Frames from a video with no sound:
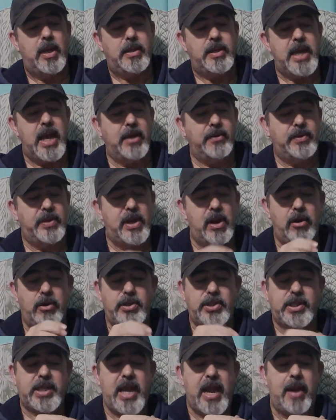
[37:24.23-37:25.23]
Now, their
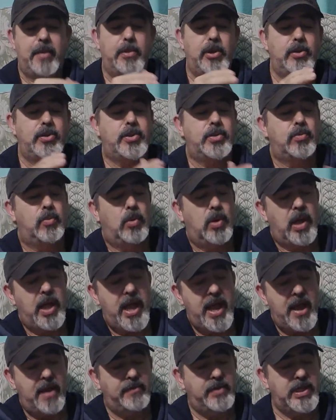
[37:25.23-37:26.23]
scabbards will
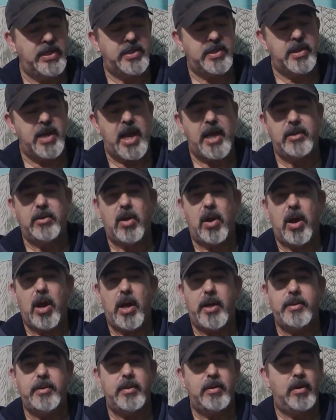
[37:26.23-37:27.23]
have this
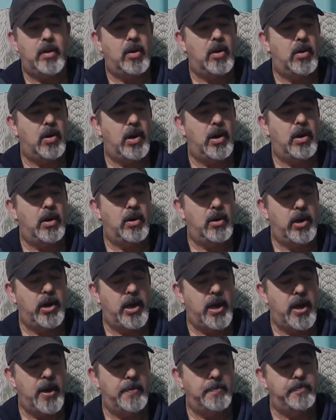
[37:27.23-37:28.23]
nylon or
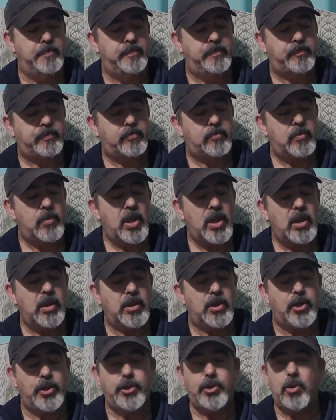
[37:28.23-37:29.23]

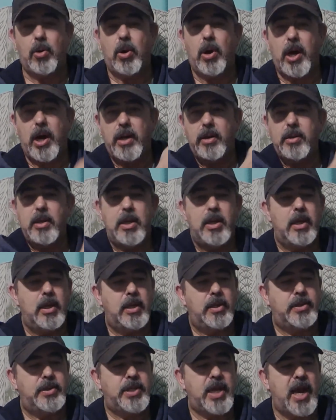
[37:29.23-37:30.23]
Cordura
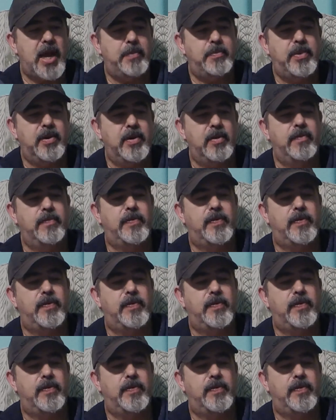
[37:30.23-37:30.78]
type of